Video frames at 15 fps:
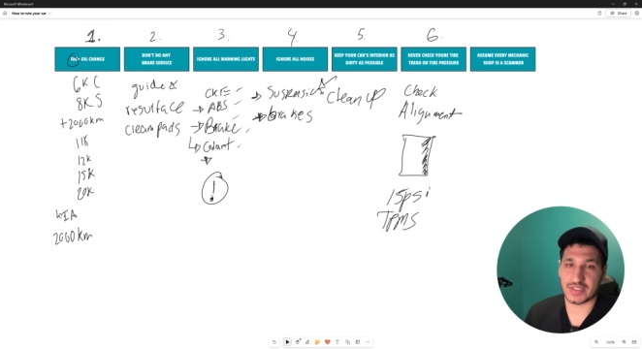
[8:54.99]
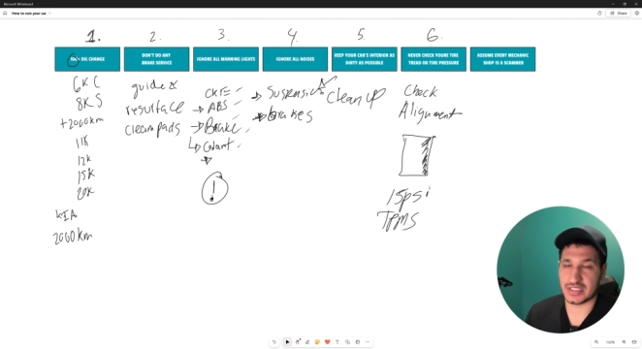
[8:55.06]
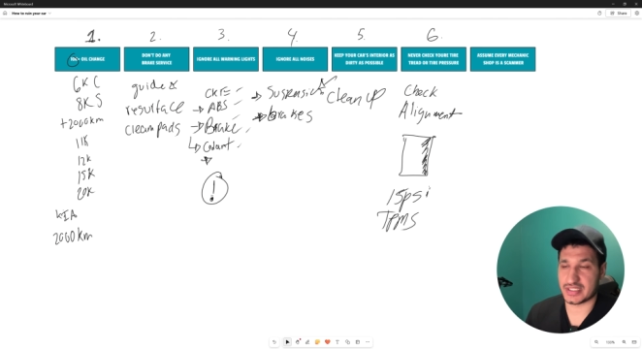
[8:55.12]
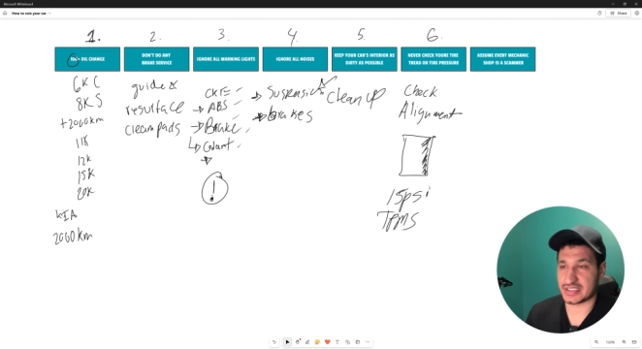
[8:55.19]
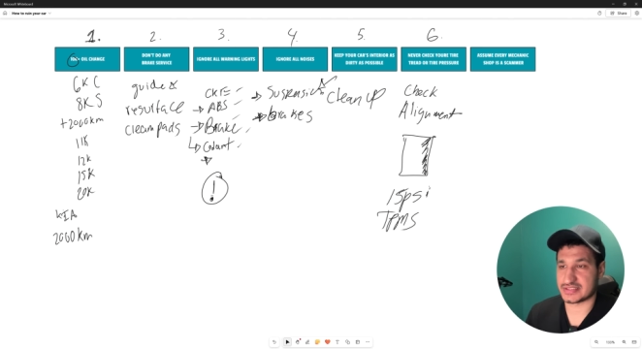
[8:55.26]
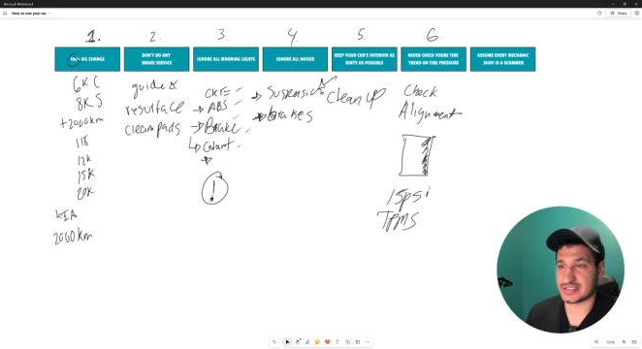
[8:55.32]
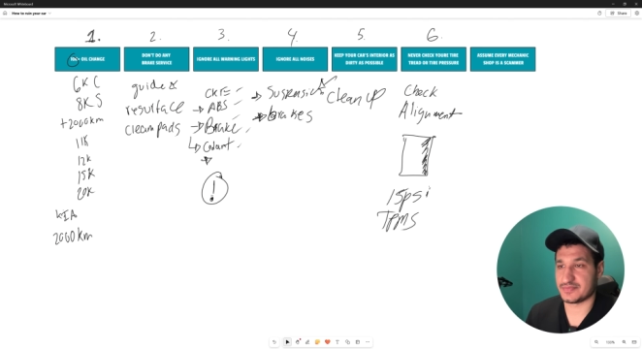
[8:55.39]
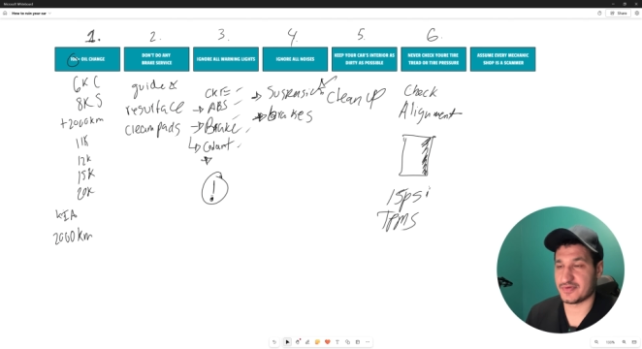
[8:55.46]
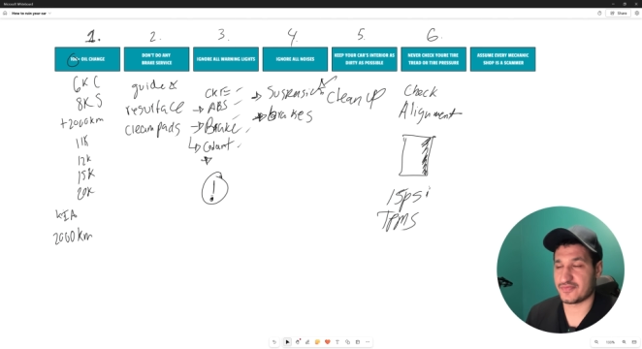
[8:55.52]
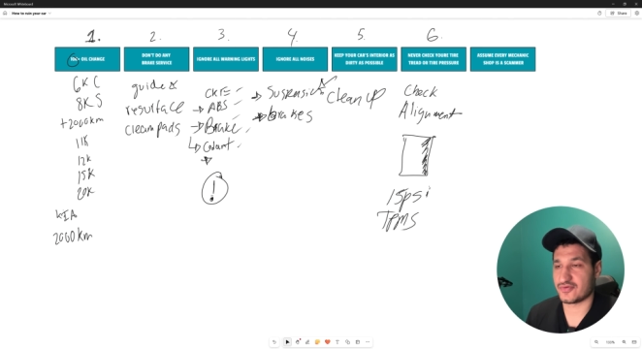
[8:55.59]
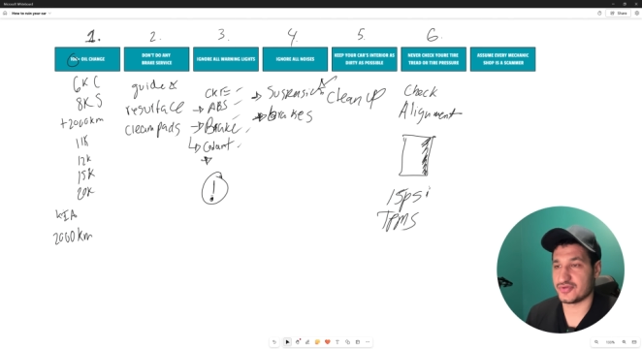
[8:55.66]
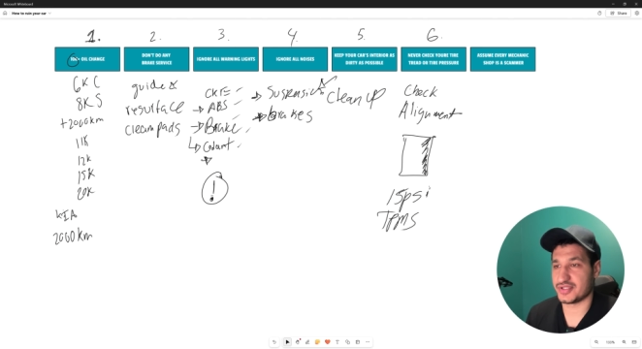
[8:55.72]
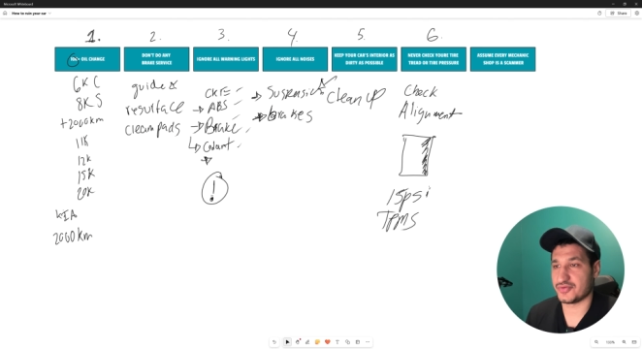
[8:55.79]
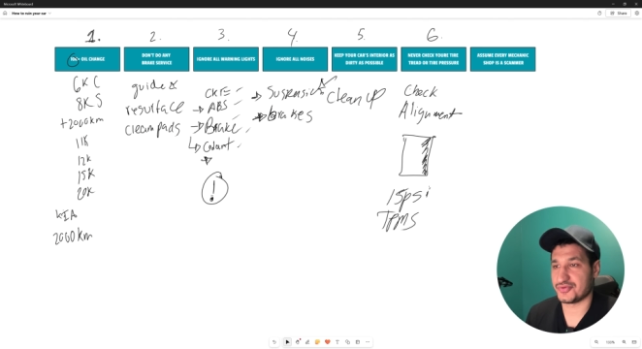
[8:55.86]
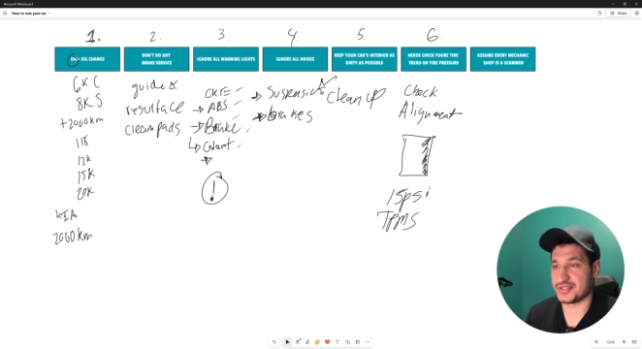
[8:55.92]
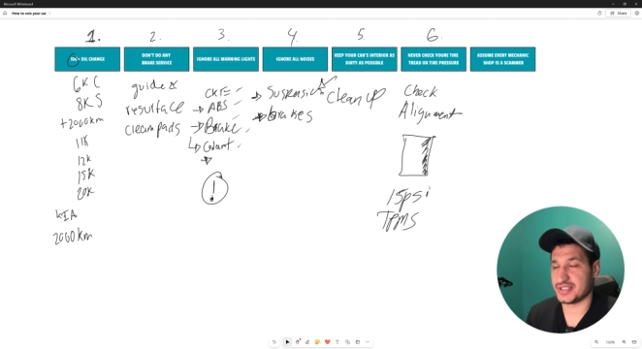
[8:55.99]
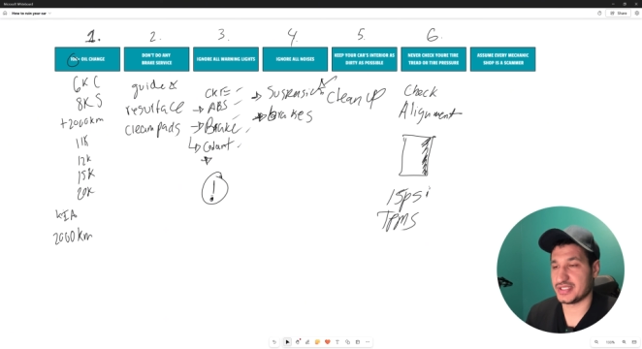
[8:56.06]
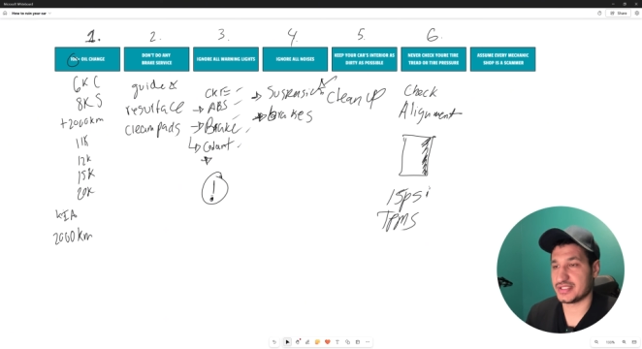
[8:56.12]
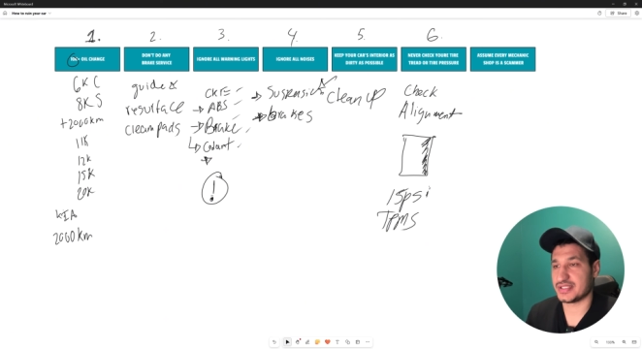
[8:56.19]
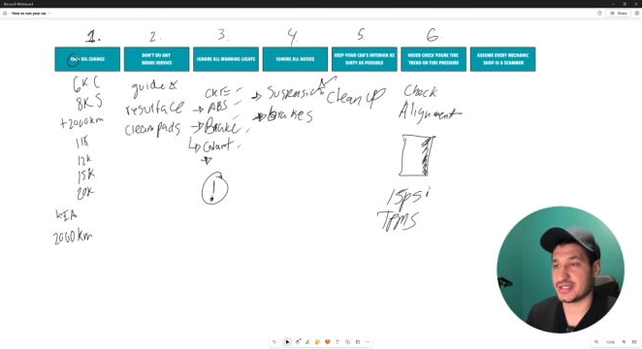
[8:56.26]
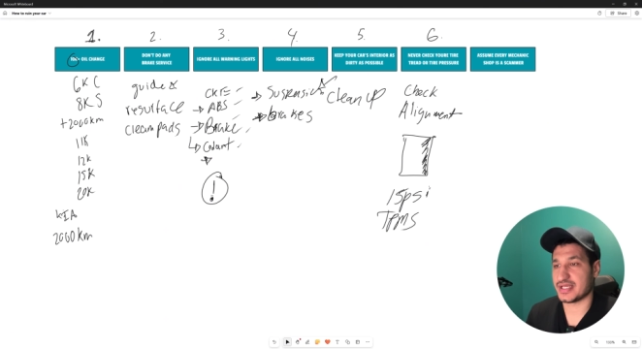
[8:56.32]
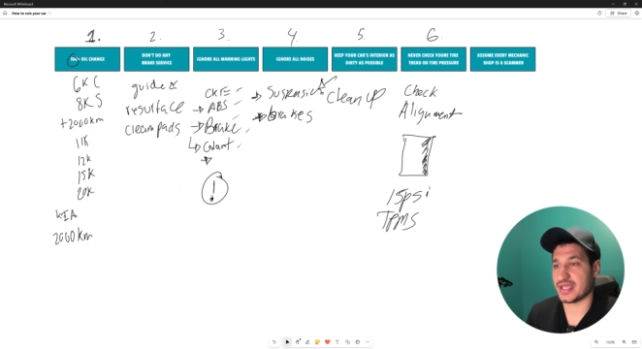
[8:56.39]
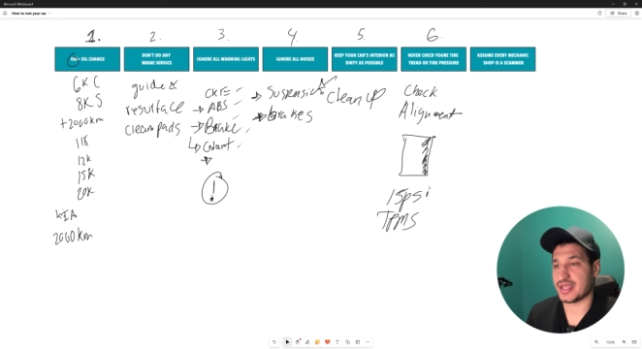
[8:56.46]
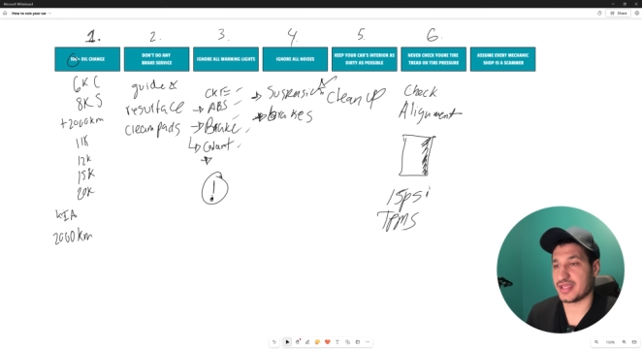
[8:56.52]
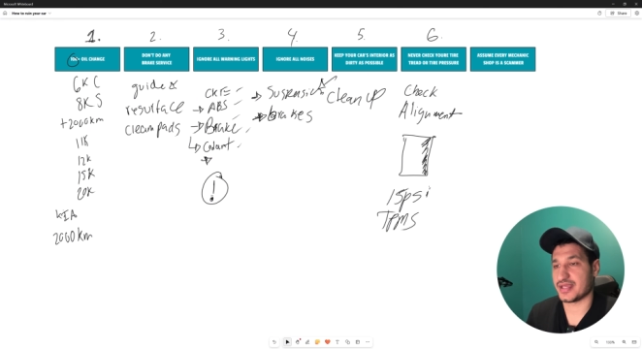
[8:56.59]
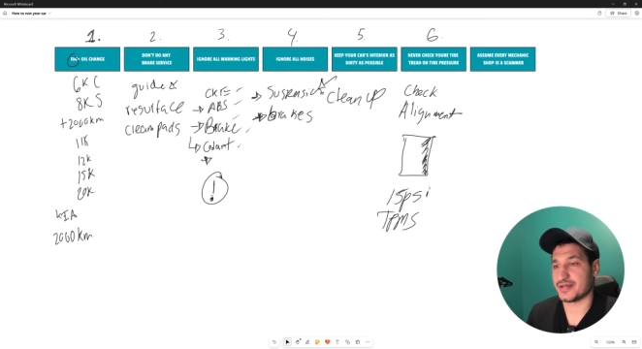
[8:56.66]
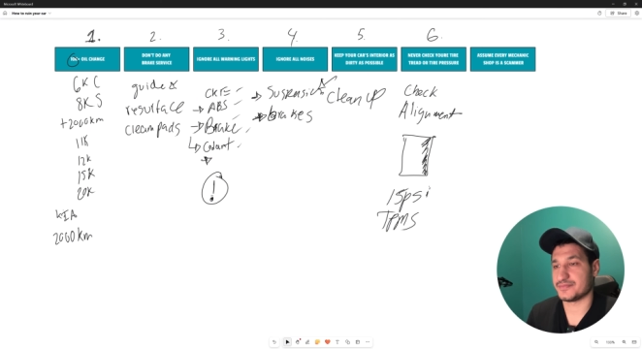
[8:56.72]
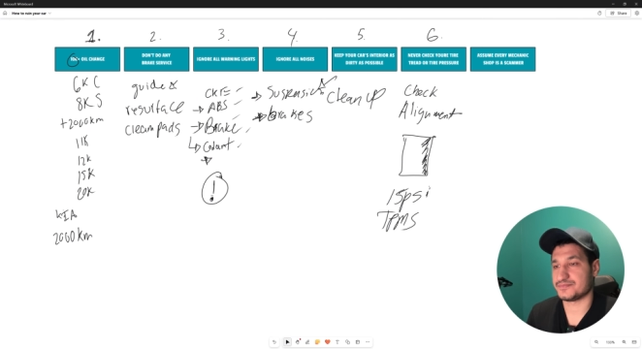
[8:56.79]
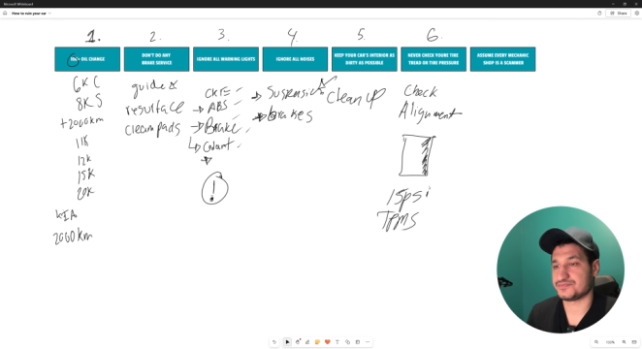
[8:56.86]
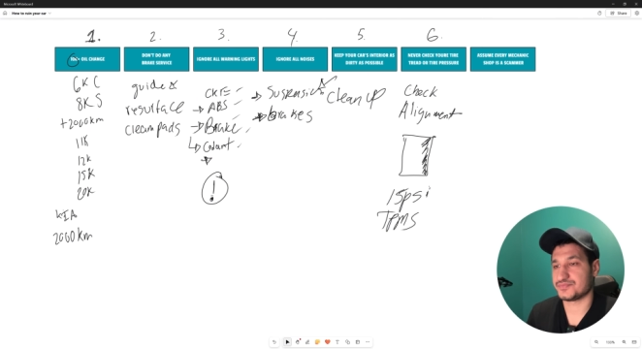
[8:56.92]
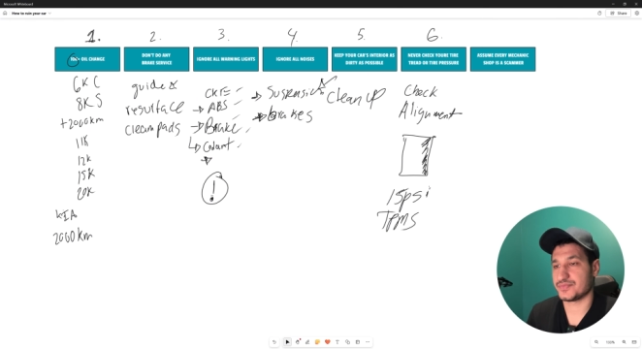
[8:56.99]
like I said before, they would need 2